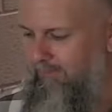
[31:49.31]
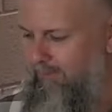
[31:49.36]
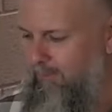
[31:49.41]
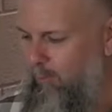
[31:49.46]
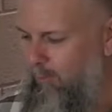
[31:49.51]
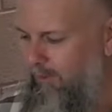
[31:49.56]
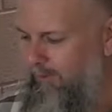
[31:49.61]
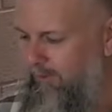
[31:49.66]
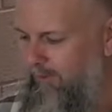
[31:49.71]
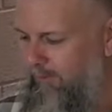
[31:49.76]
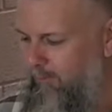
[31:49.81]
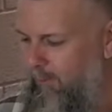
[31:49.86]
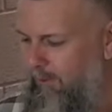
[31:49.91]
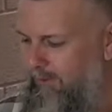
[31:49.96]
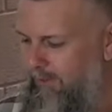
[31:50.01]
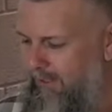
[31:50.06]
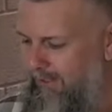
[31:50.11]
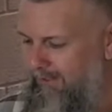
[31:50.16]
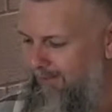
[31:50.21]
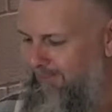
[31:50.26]
what
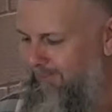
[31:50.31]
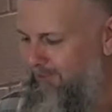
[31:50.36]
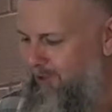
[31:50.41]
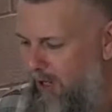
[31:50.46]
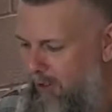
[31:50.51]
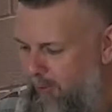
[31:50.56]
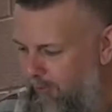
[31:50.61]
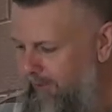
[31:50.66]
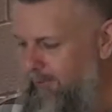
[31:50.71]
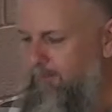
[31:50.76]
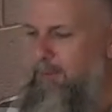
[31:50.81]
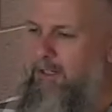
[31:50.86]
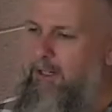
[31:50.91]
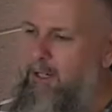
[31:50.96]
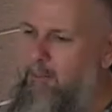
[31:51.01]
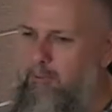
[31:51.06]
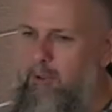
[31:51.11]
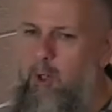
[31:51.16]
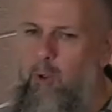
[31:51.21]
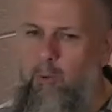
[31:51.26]
they generally
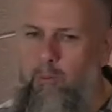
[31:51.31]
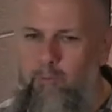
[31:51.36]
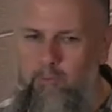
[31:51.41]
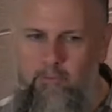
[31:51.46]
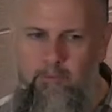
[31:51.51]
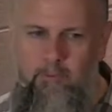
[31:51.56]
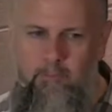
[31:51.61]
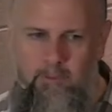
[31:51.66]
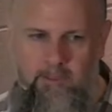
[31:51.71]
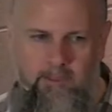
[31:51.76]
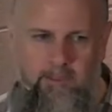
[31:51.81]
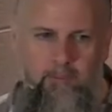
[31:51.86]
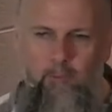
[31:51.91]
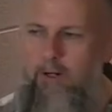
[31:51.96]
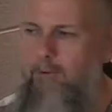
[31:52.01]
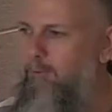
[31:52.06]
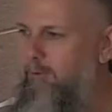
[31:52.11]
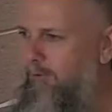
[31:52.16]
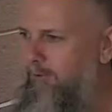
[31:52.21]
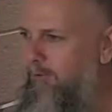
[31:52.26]
become known to be
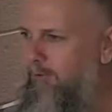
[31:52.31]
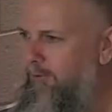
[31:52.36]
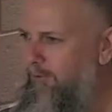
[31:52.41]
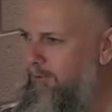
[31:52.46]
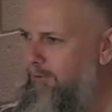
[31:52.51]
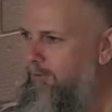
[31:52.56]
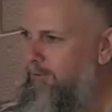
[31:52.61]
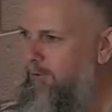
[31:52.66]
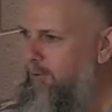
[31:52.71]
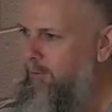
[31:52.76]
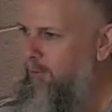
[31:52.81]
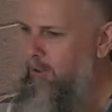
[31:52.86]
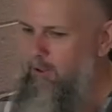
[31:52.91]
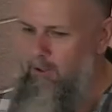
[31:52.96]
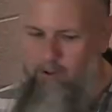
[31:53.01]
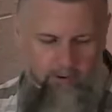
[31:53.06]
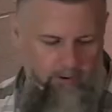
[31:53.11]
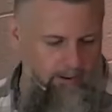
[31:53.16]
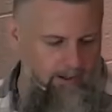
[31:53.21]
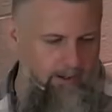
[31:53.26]
references to
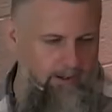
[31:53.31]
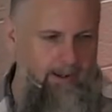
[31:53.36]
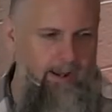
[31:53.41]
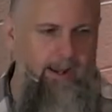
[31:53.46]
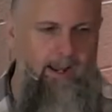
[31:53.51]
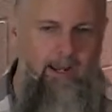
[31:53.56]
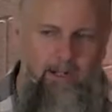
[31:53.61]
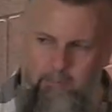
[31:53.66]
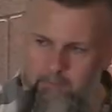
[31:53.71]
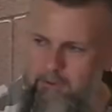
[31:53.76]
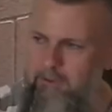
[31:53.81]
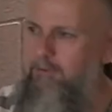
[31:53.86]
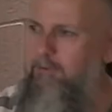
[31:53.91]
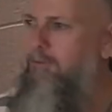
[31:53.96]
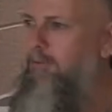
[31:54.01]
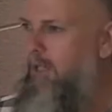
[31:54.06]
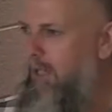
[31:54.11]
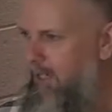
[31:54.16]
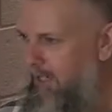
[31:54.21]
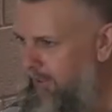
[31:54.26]
are enemies
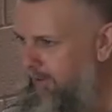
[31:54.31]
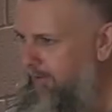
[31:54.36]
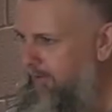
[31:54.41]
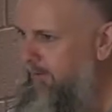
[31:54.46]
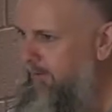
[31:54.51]
of God,